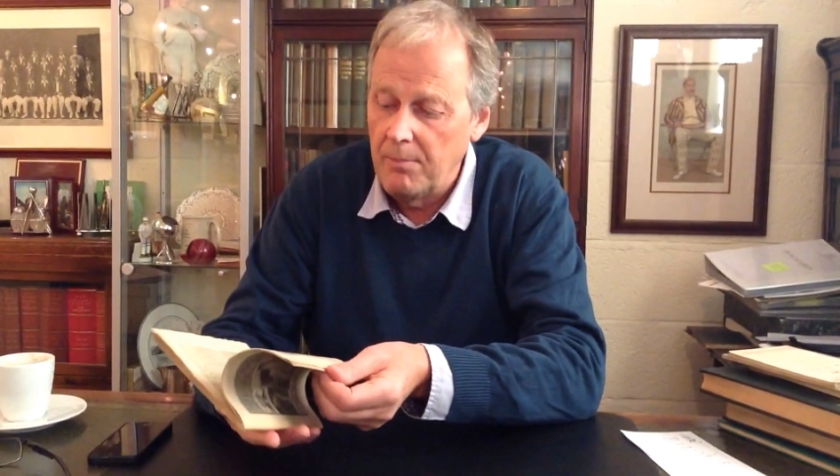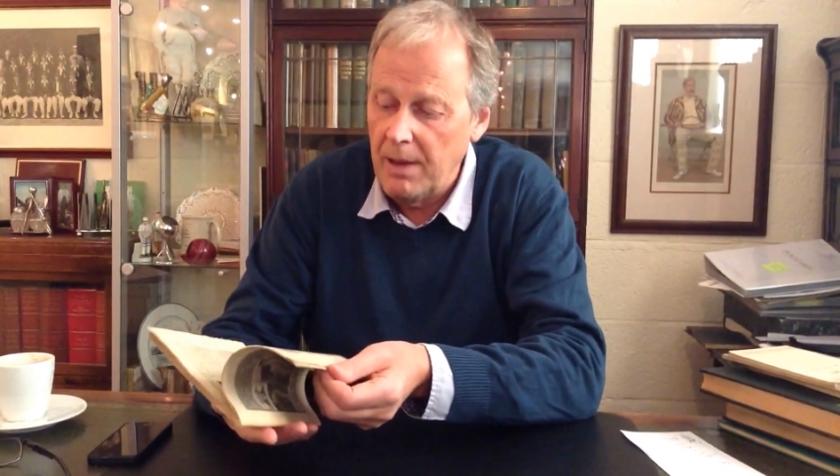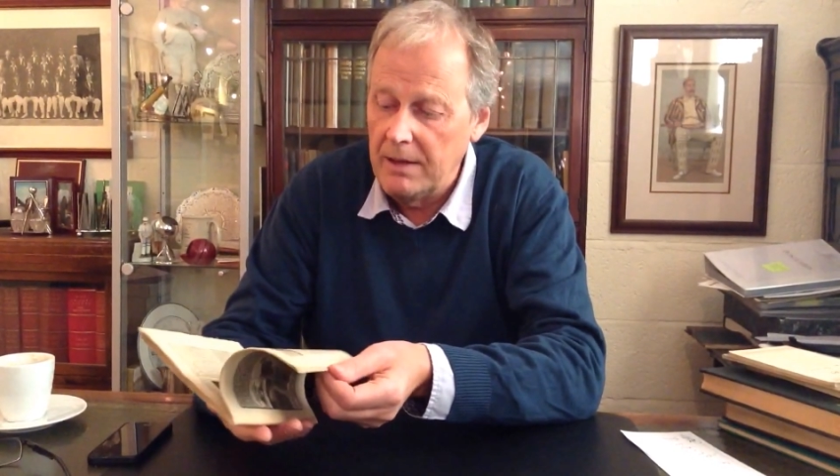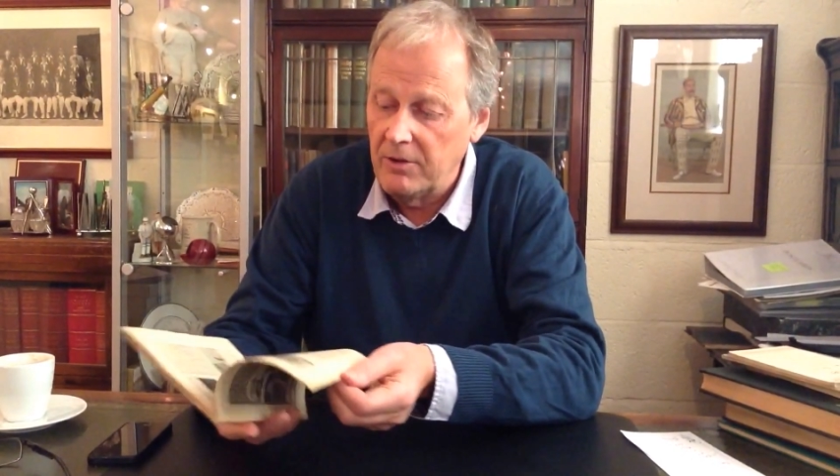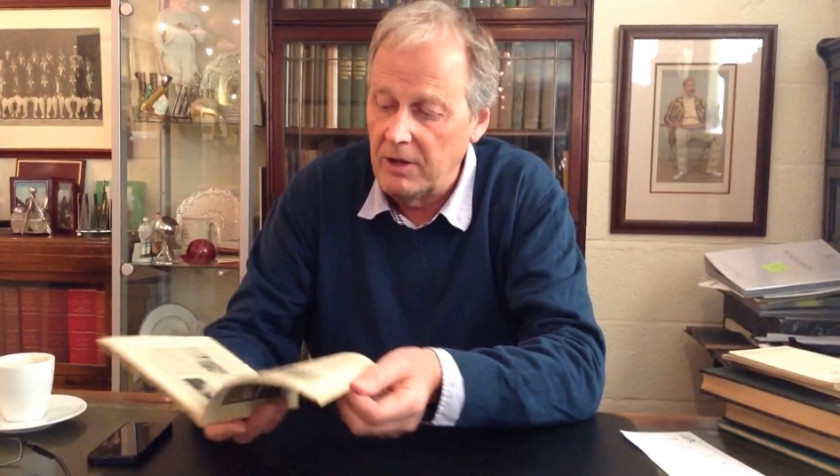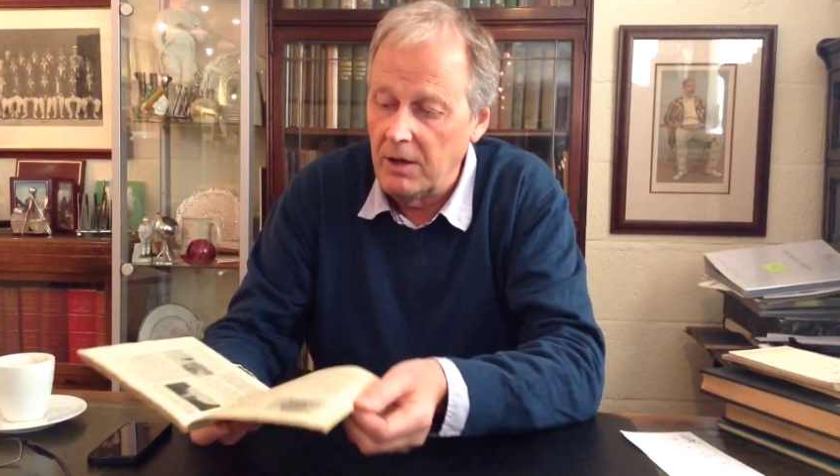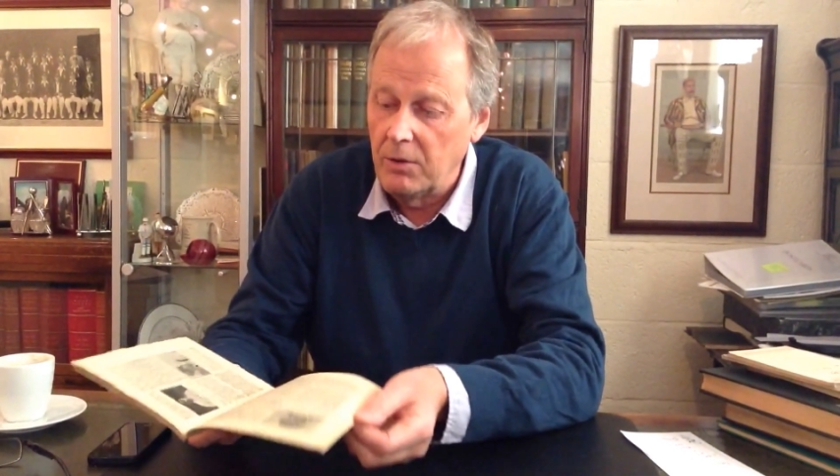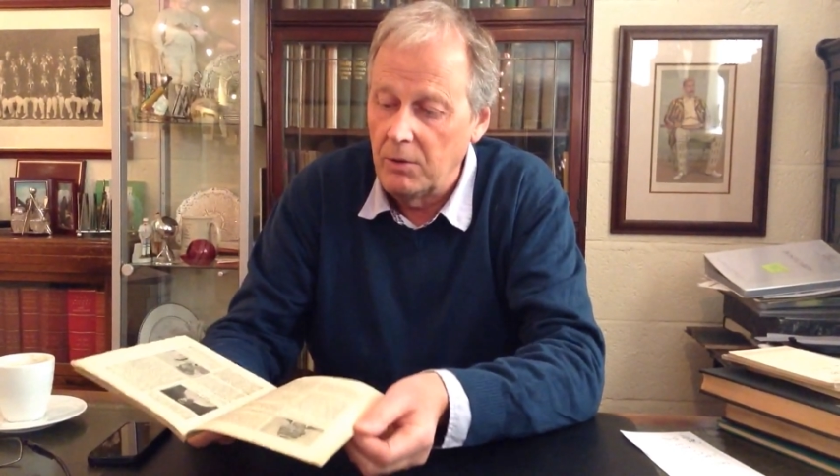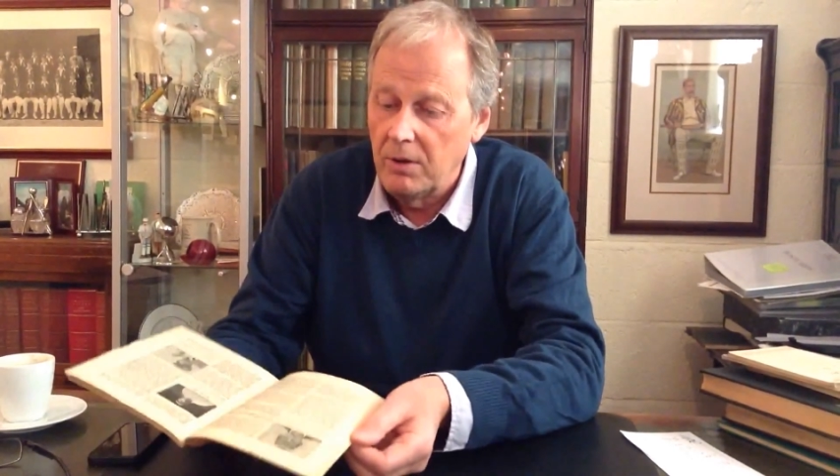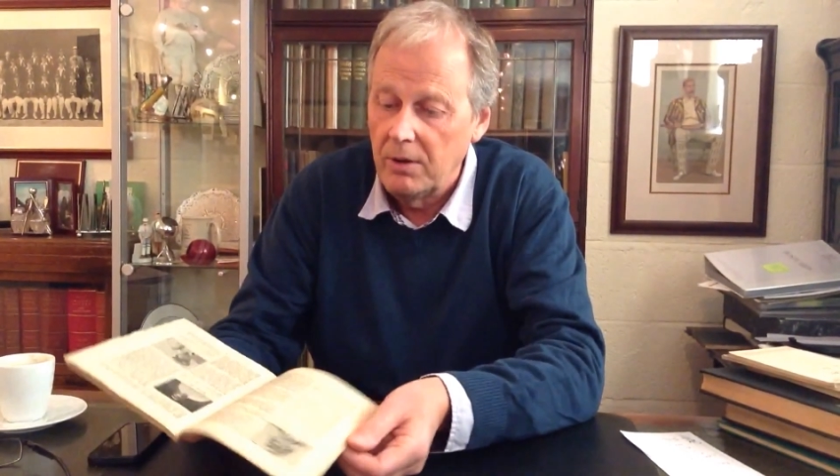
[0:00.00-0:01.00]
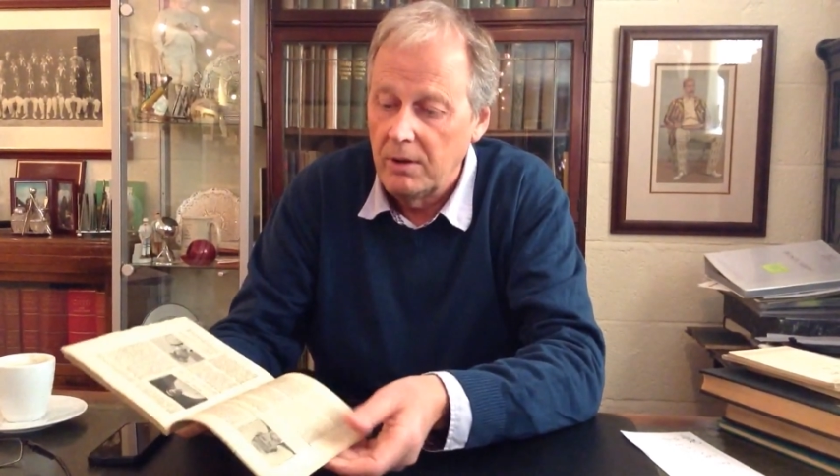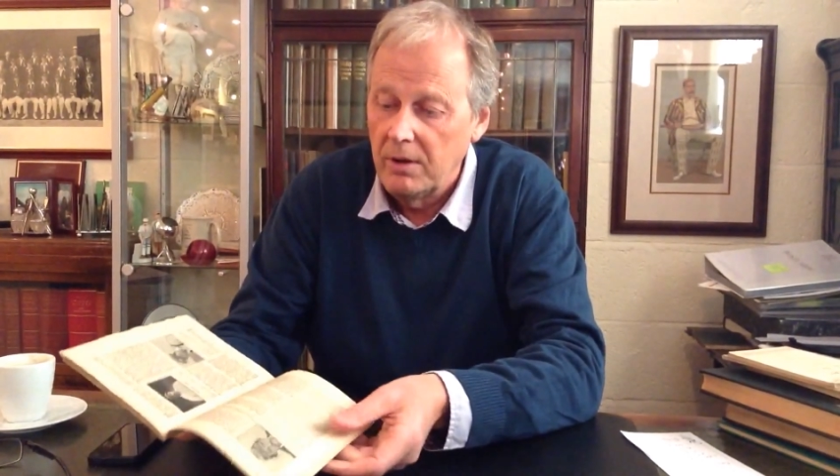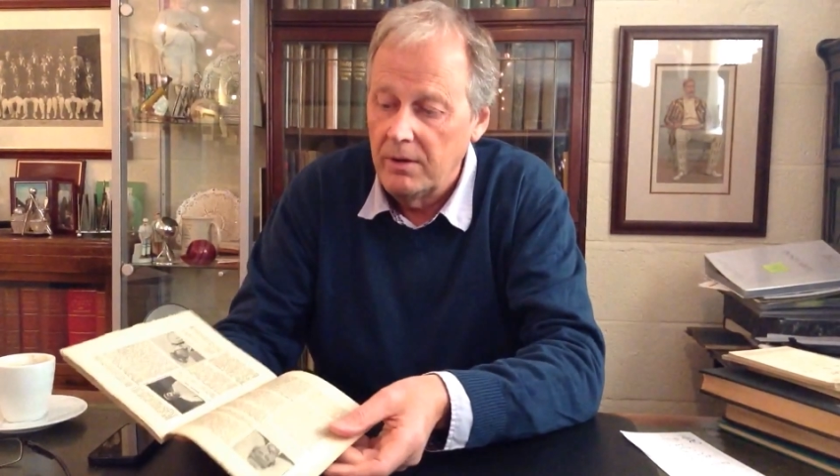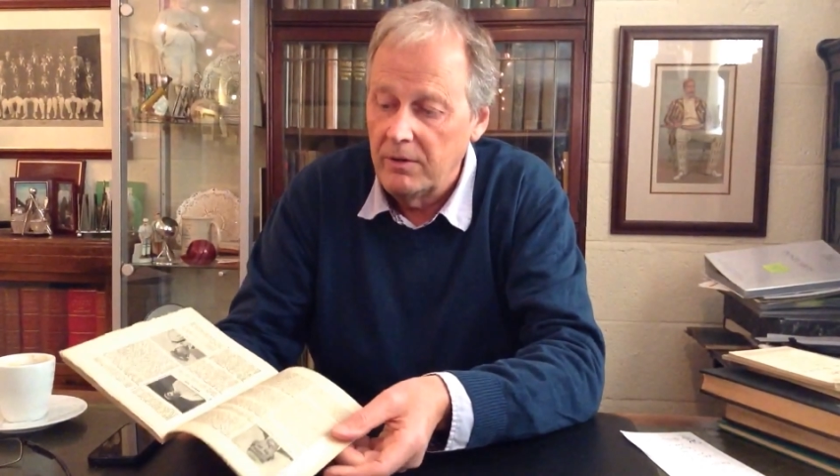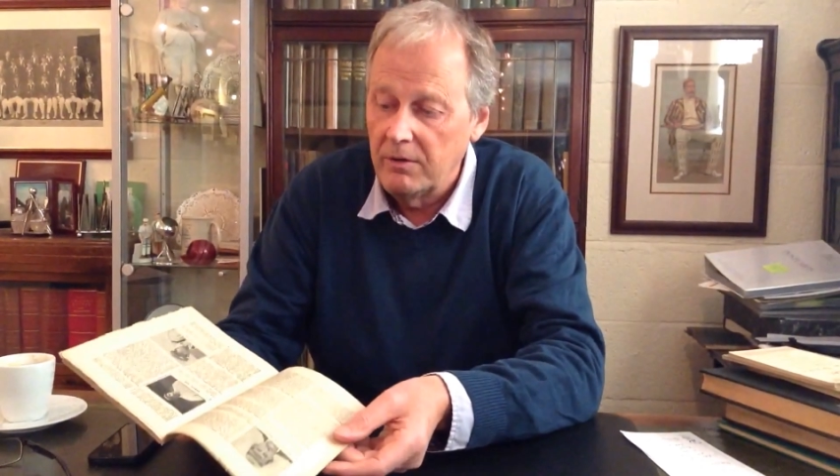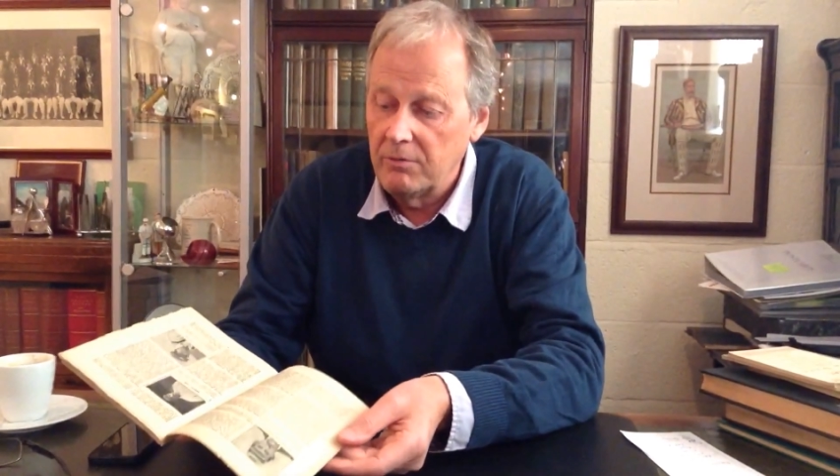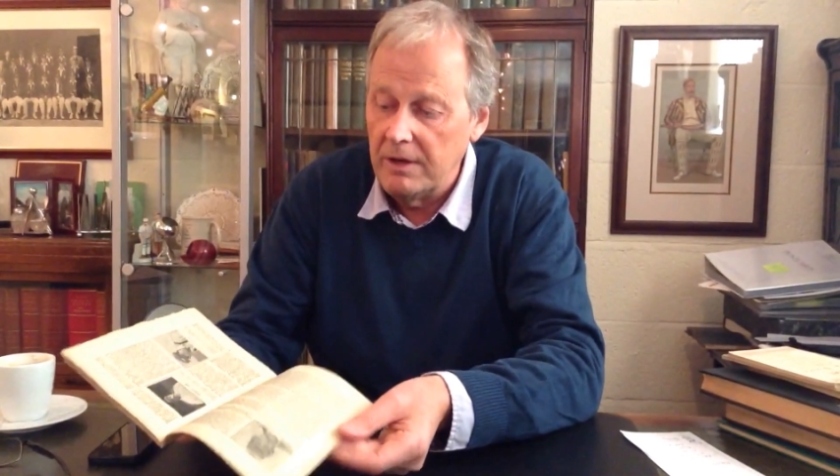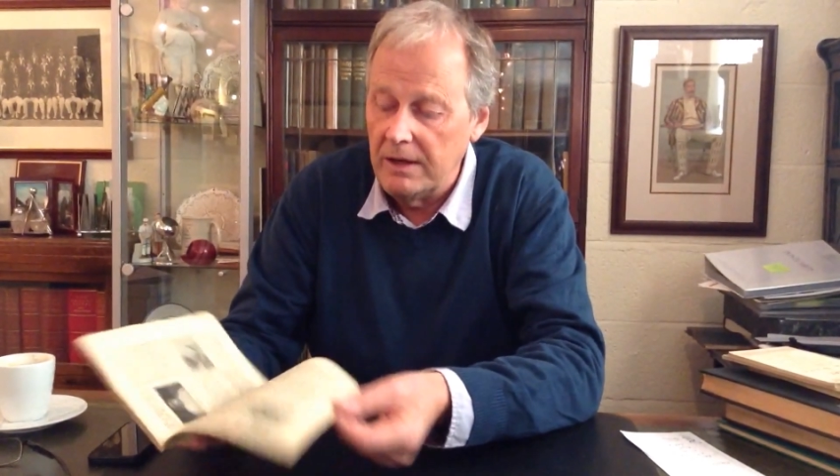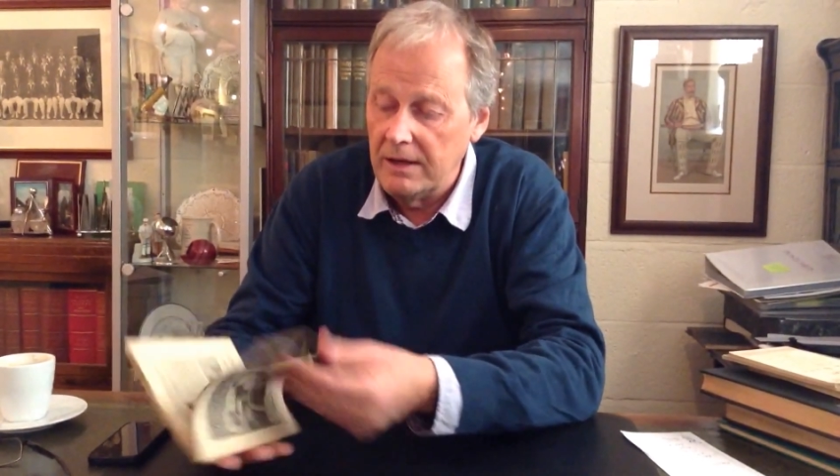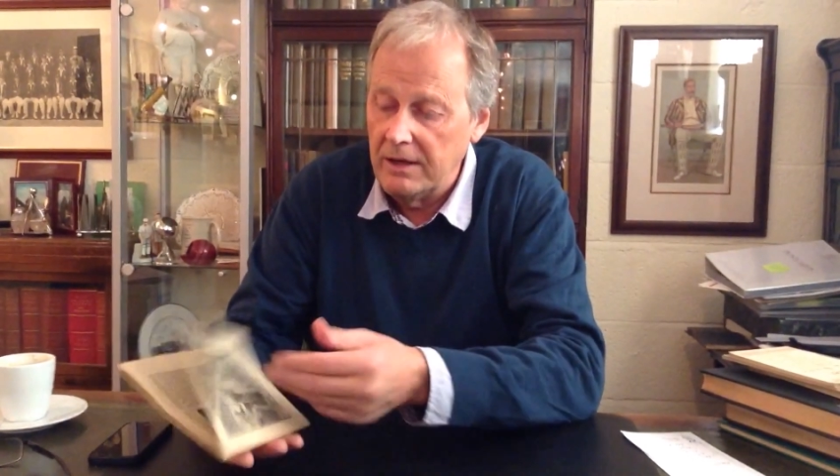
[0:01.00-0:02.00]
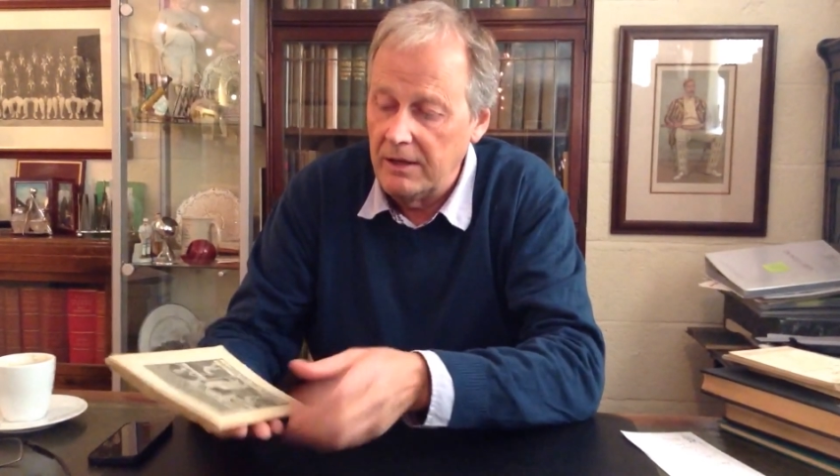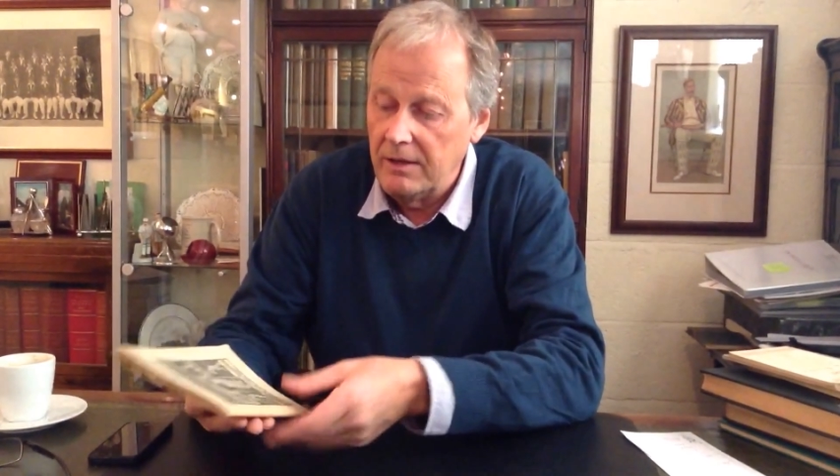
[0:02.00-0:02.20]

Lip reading: Pentelow that really